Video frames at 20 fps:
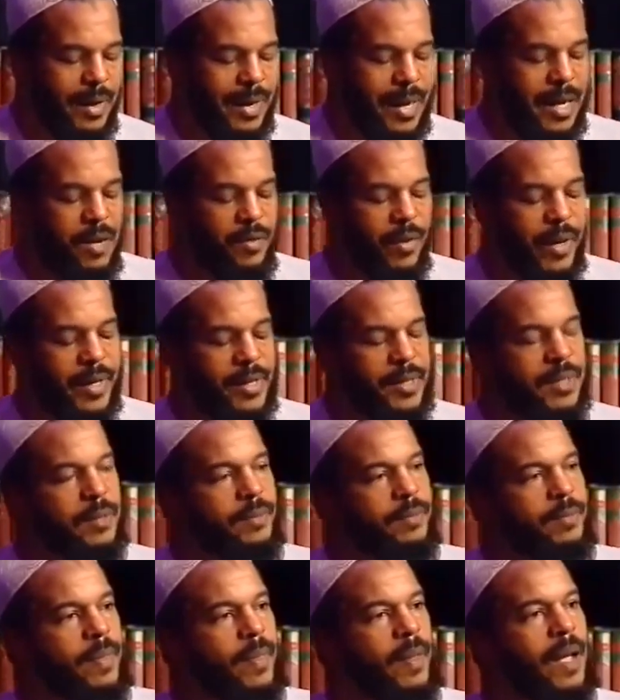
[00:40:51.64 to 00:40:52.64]
At any
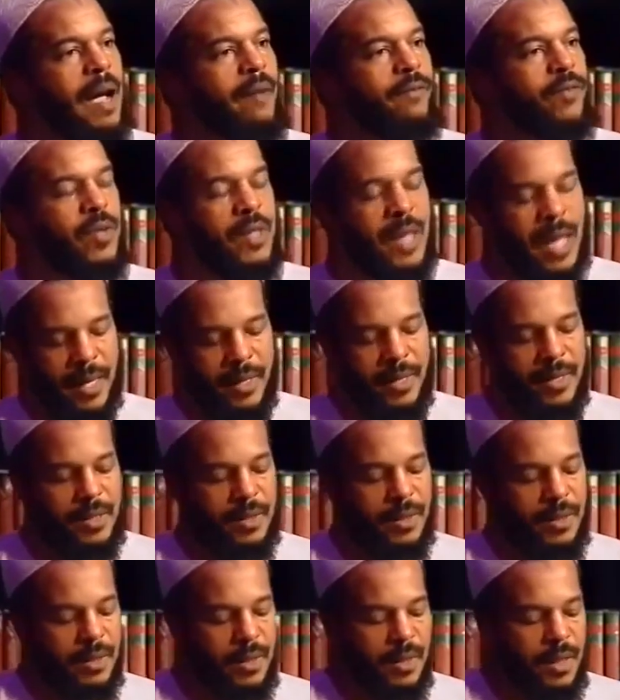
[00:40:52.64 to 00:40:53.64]
rate, after
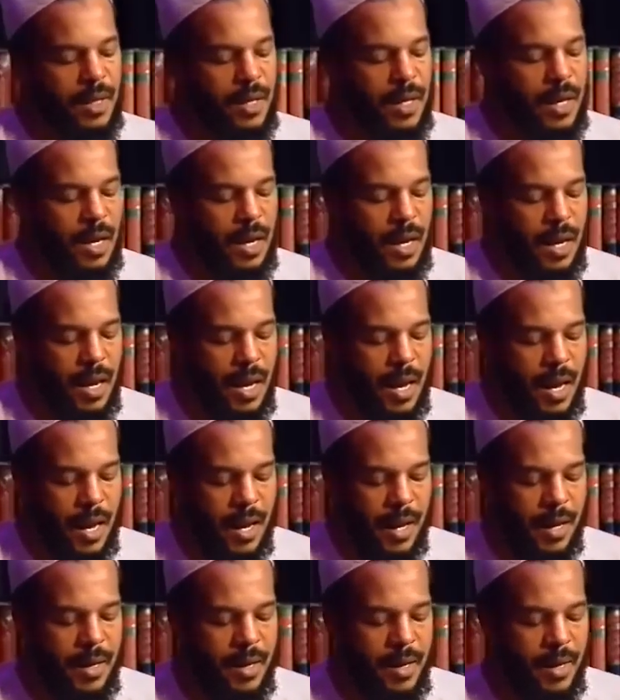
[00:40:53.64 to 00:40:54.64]
that,
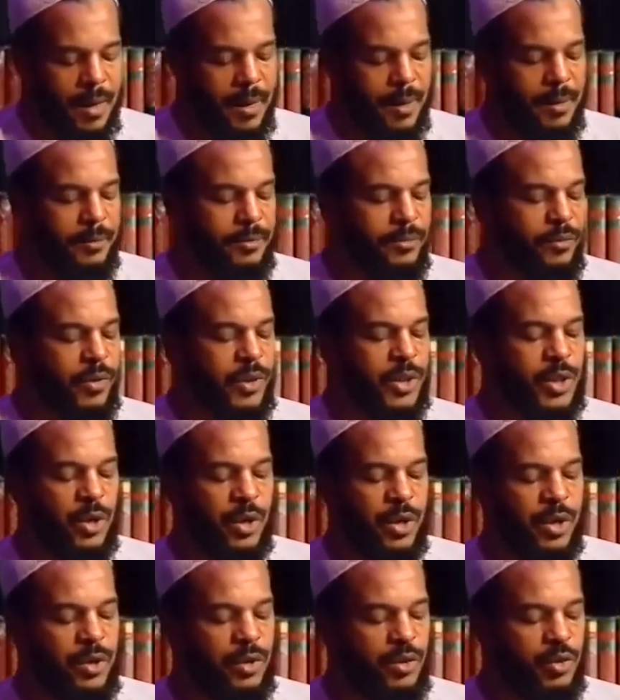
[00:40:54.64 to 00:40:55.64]
I
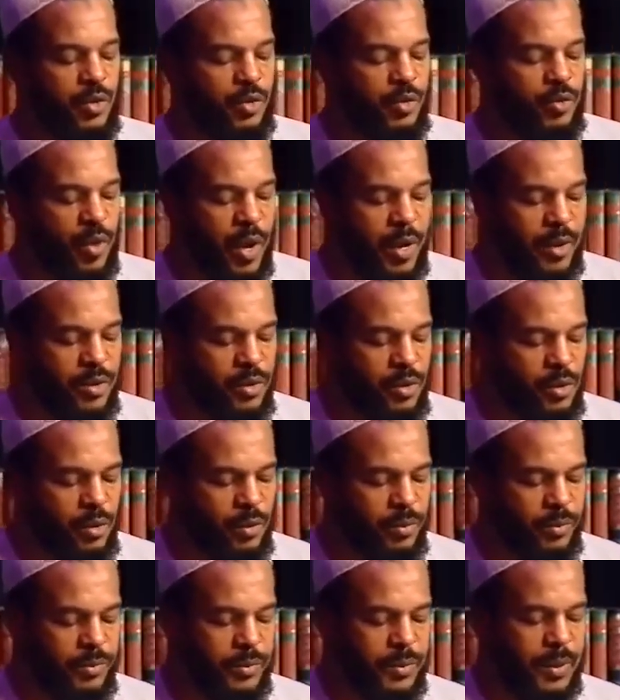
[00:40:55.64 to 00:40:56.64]
returned to
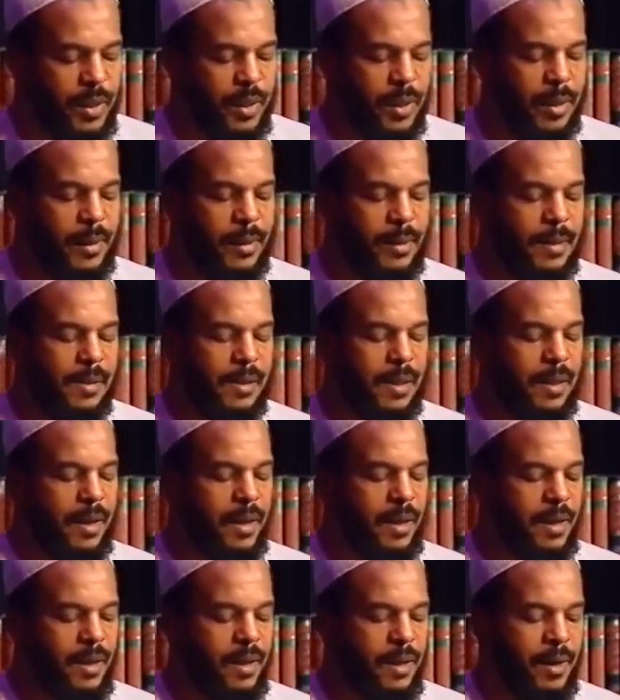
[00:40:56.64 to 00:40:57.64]
Toronto
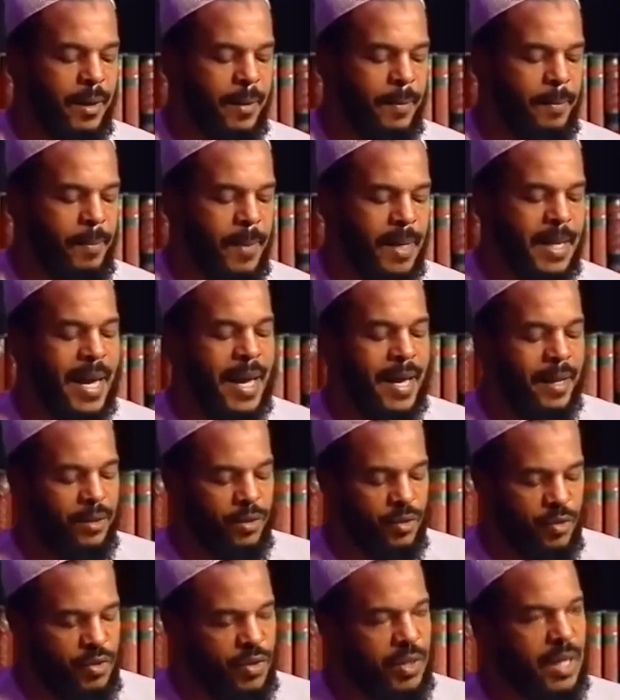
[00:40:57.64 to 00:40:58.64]
and
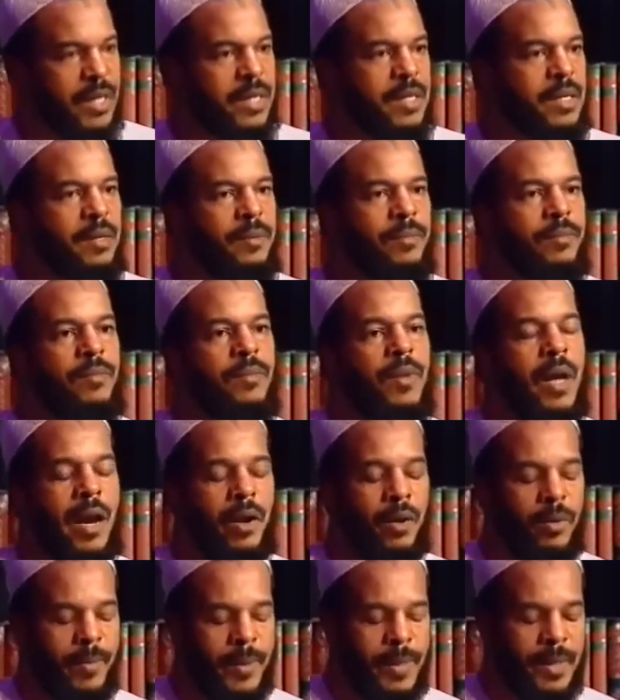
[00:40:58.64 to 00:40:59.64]
began to study
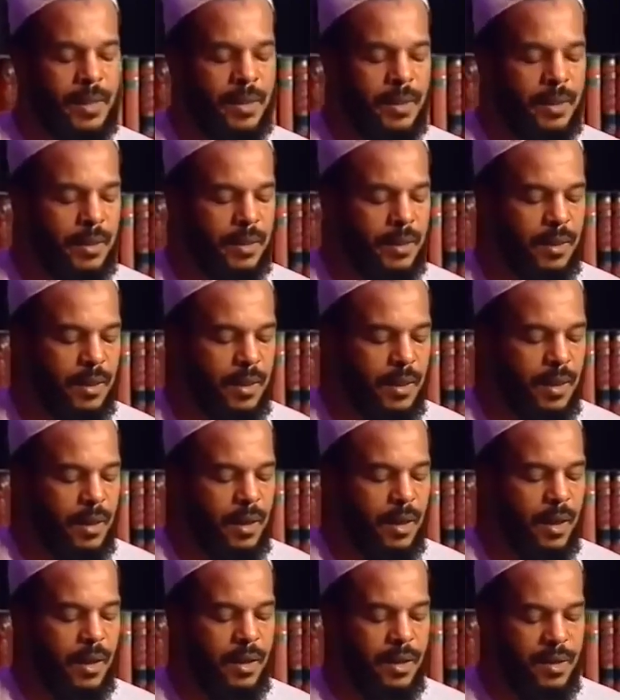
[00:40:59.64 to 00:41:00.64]
Arabic
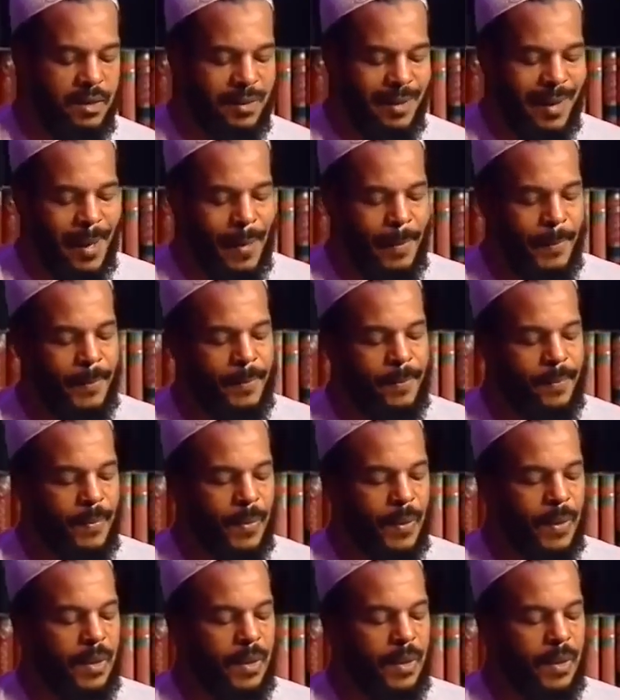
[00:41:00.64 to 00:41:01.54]
and Islam.